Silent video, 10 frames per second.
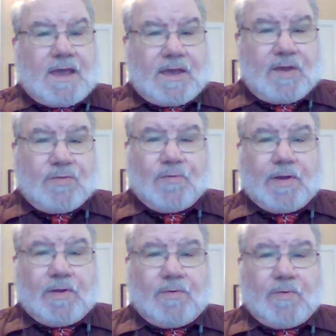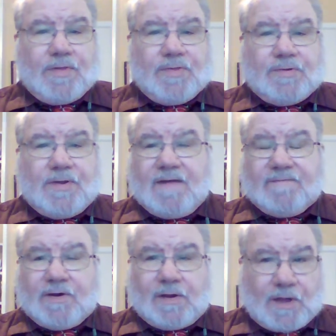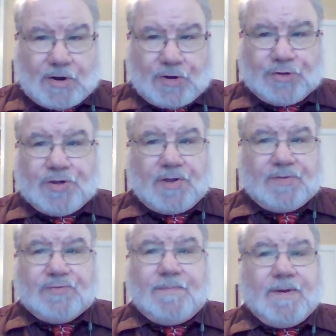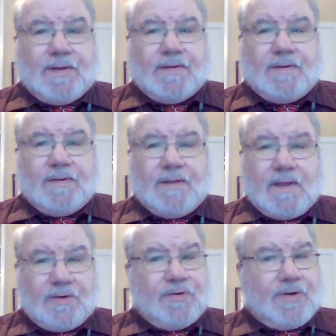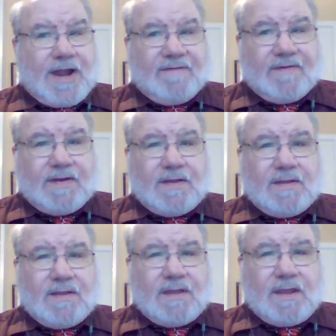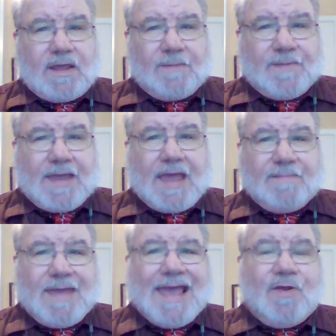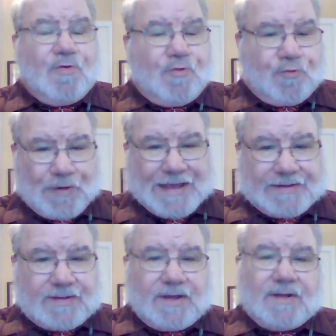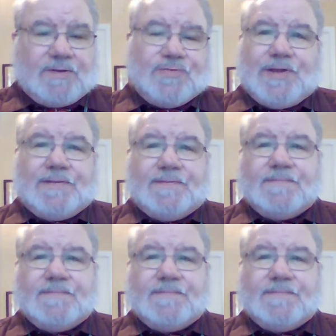Israel was never a large country, but under David, it became a great country.